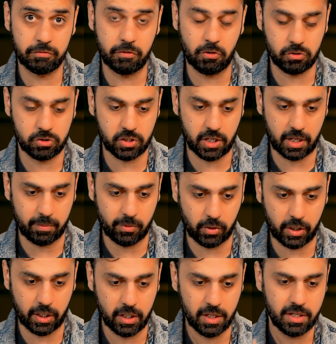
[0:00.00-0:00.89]
first time,
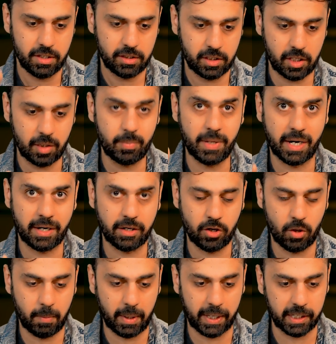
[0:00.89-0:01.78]
okay? Keep that in
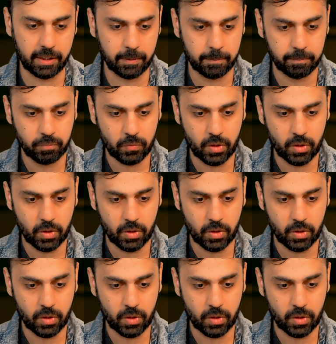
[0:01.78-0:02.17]
your mind.